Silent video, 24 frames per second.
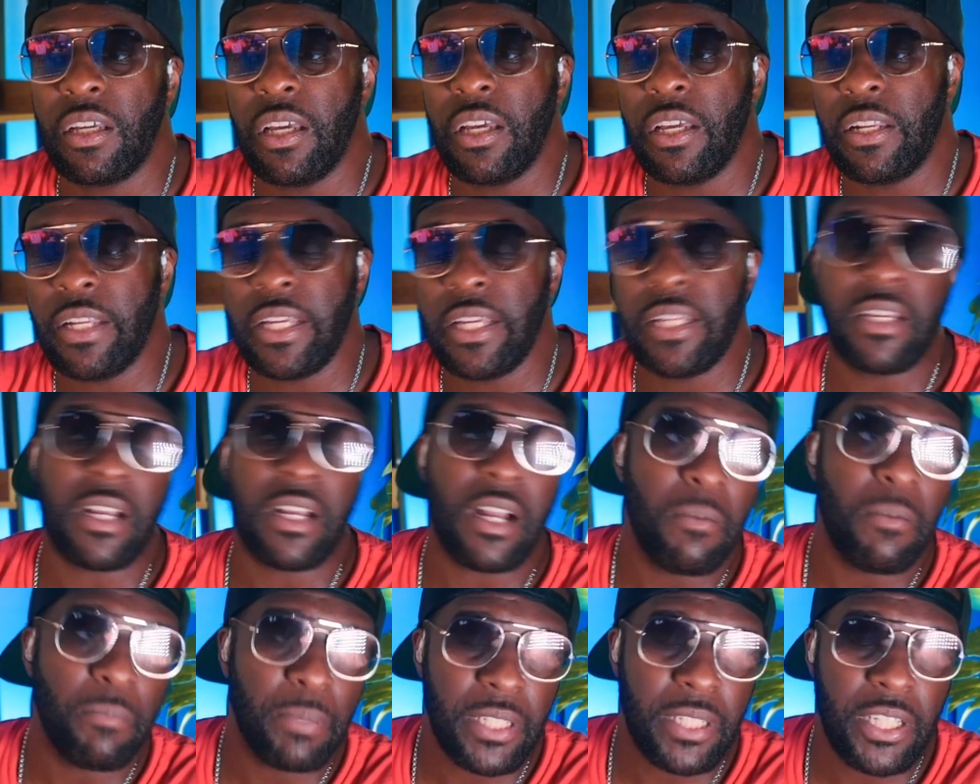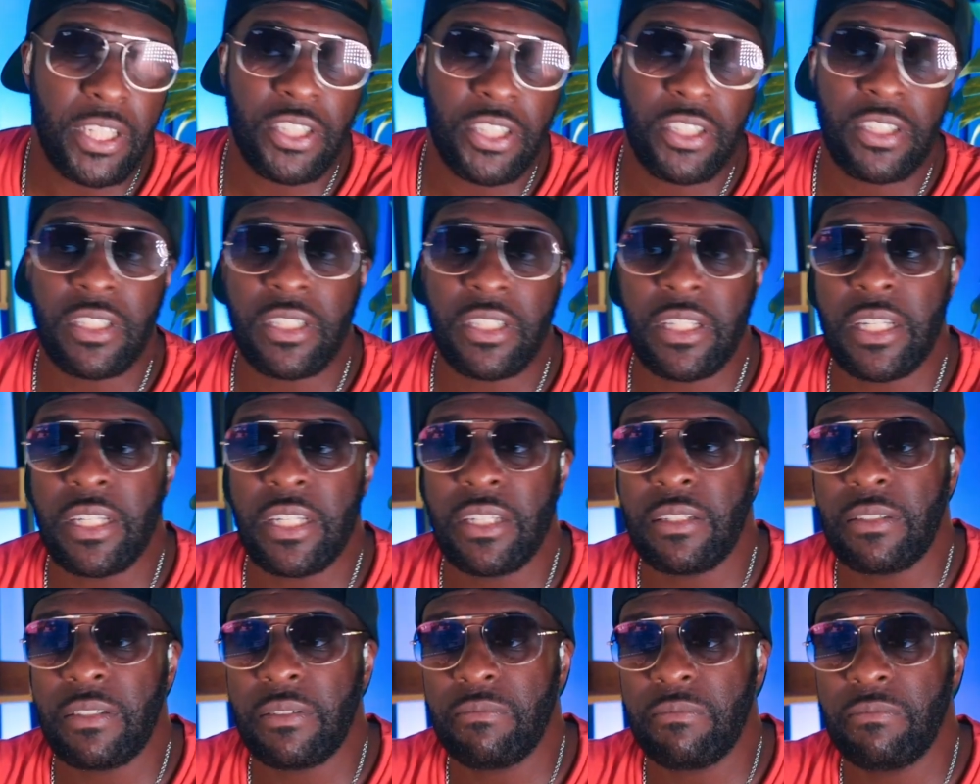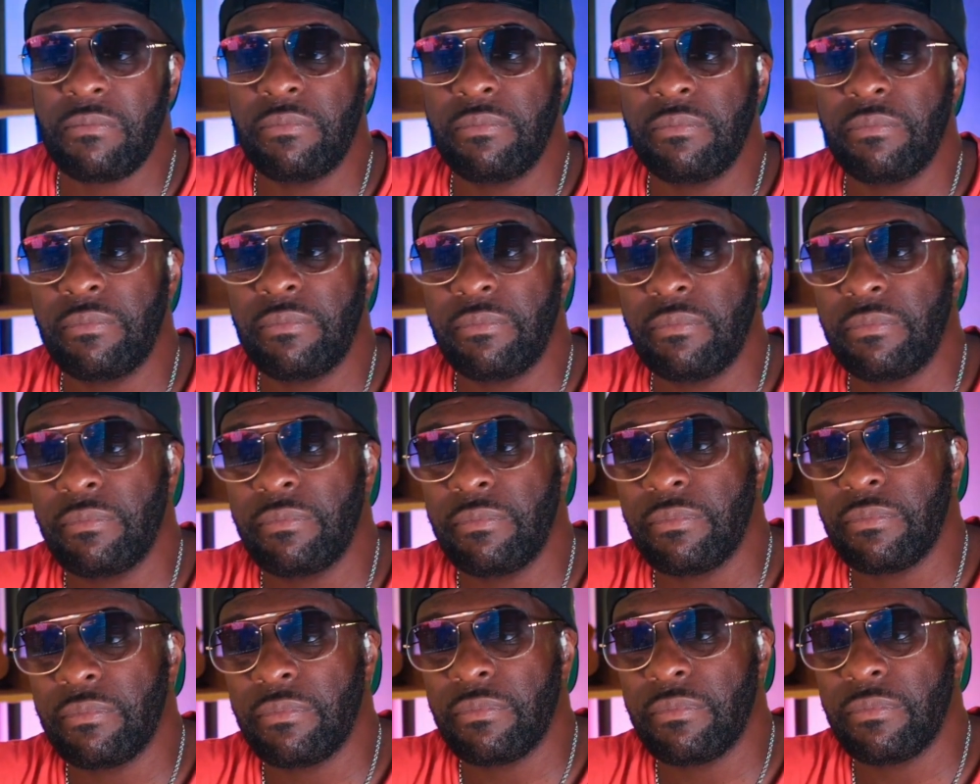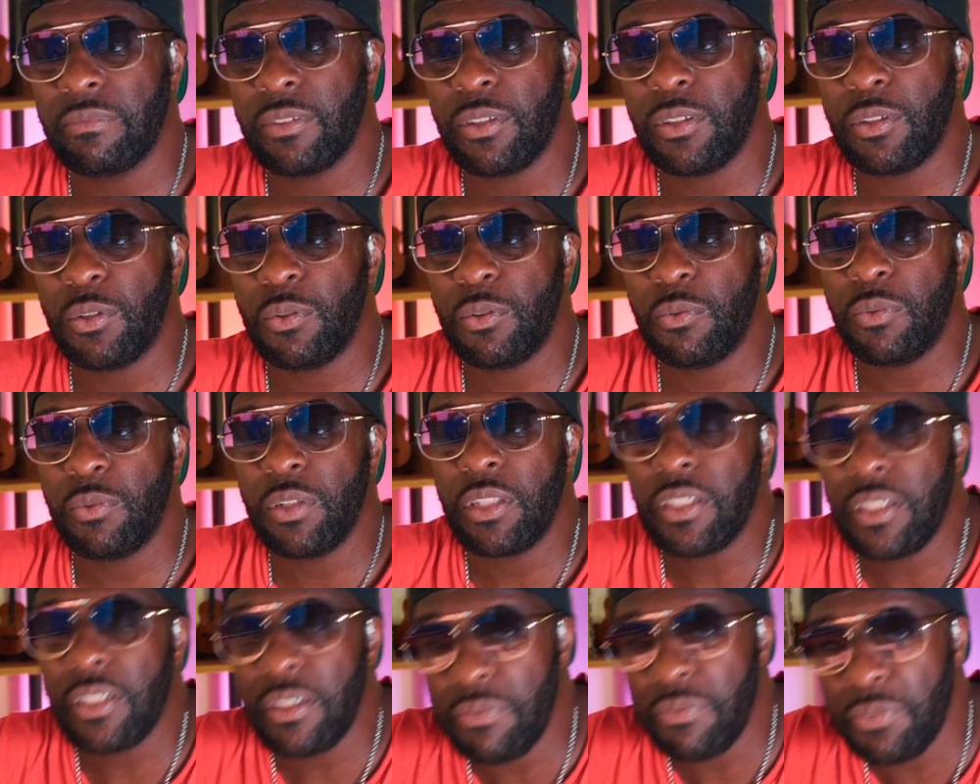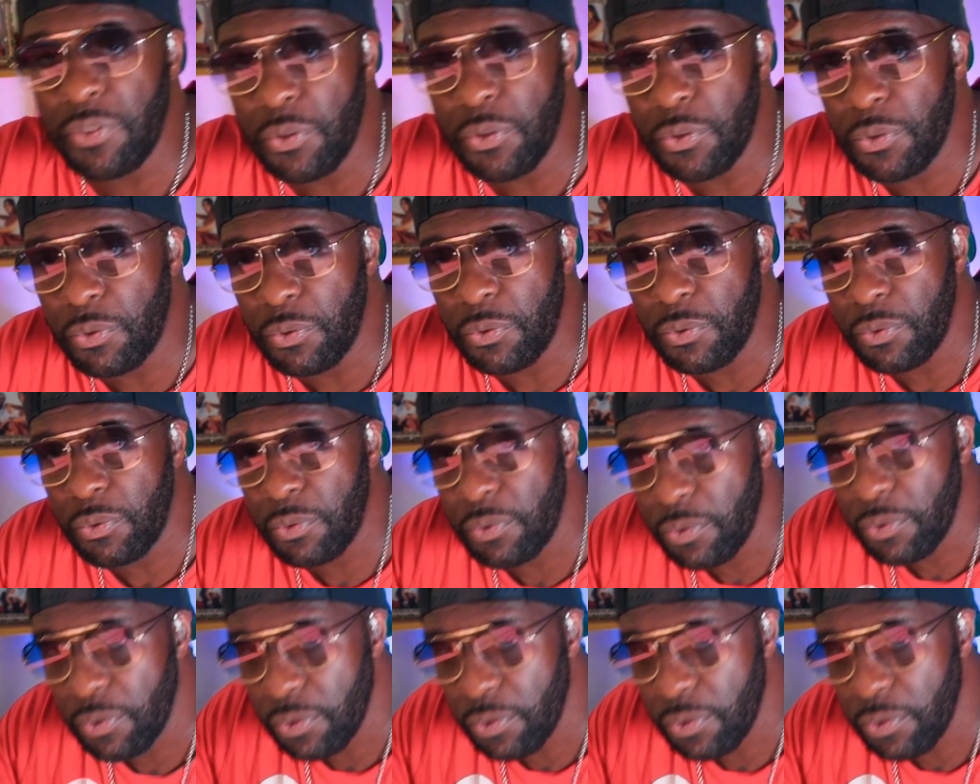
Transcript: And then the competition says, mm, we'll give you